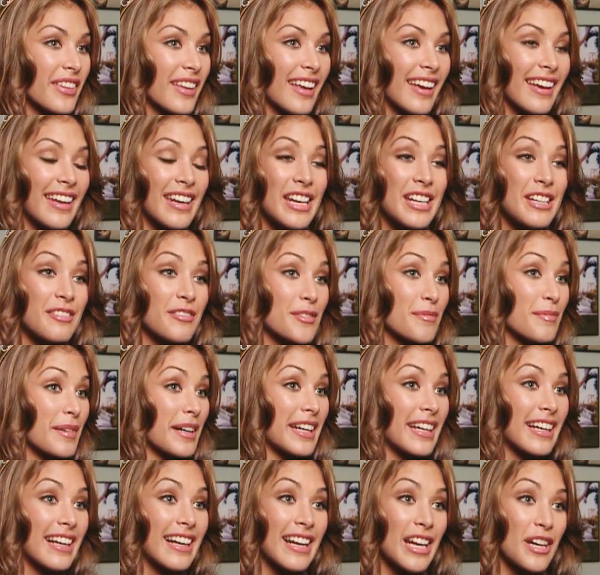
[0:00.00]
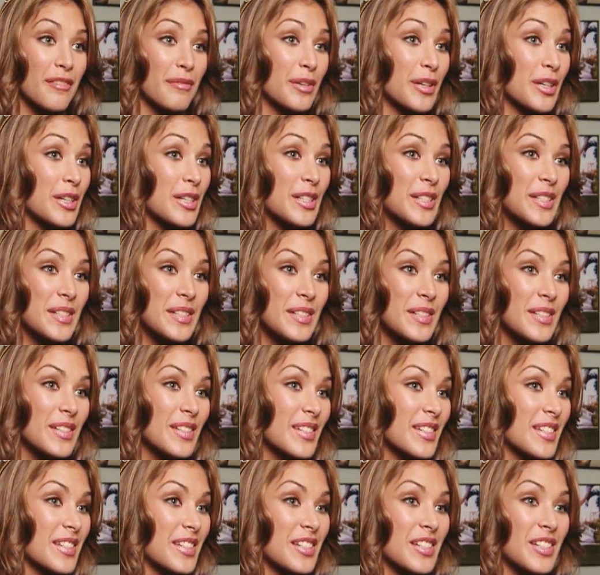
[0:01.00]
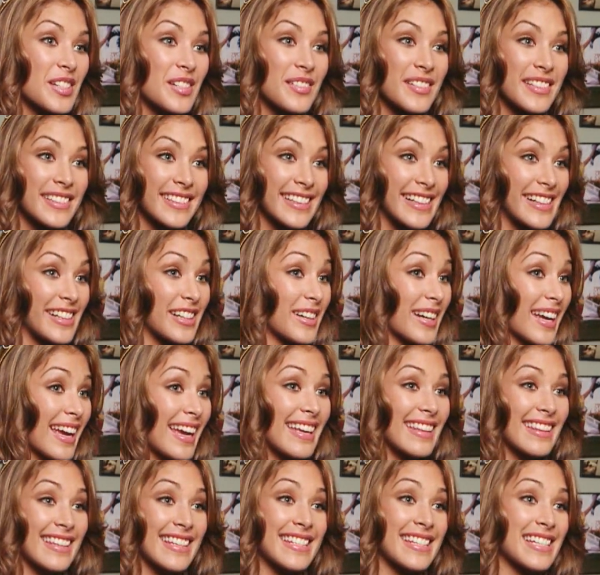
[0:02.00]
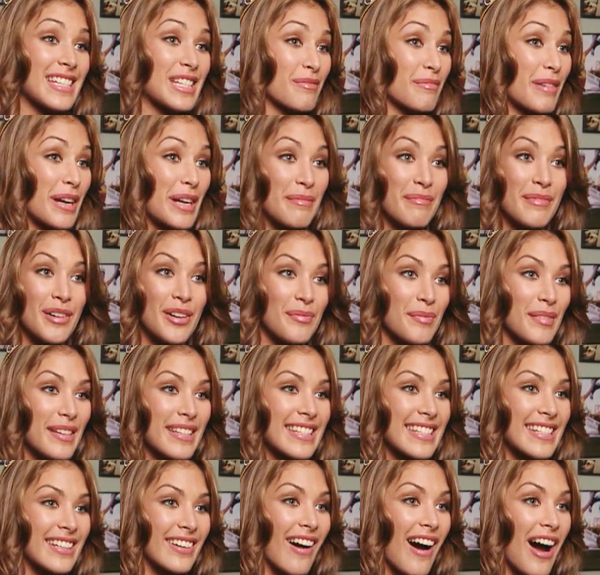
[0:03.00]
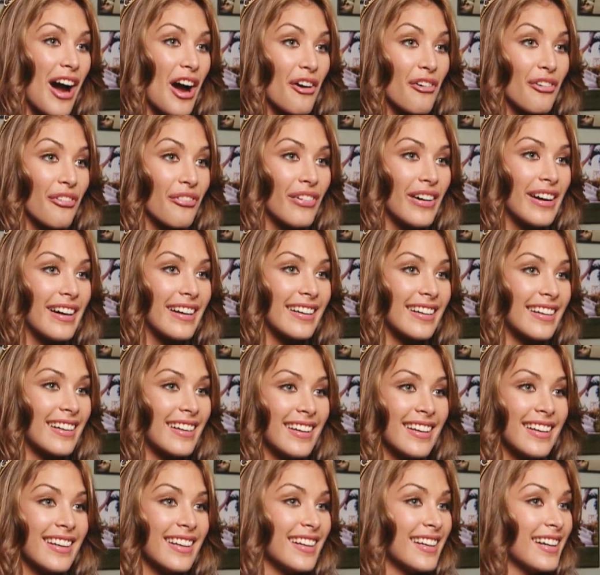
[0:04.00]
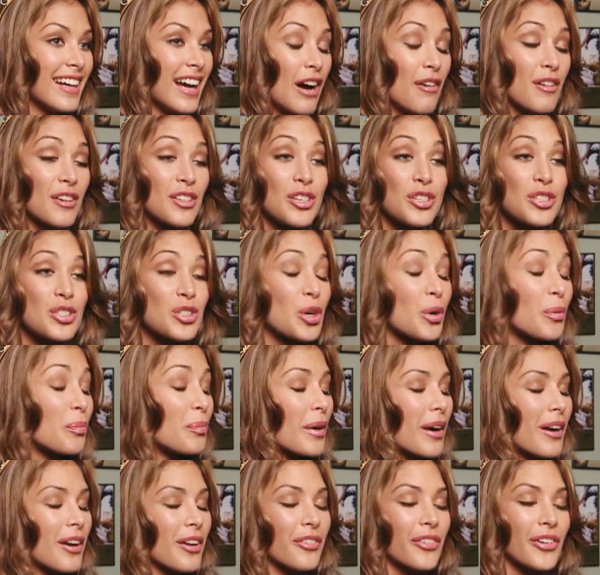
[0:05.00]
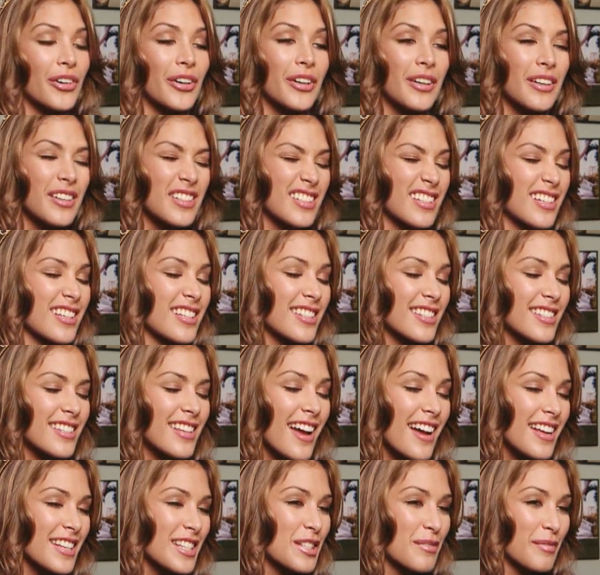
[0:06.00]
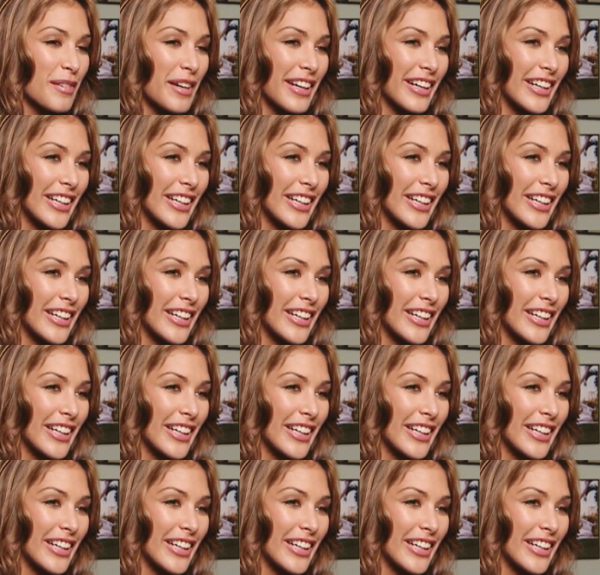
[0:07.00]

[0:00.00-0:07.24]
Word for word: and everybody clapped her too, so she was like, okay, this is my moment, so have fun. I was just so proud of her. I was like, that's my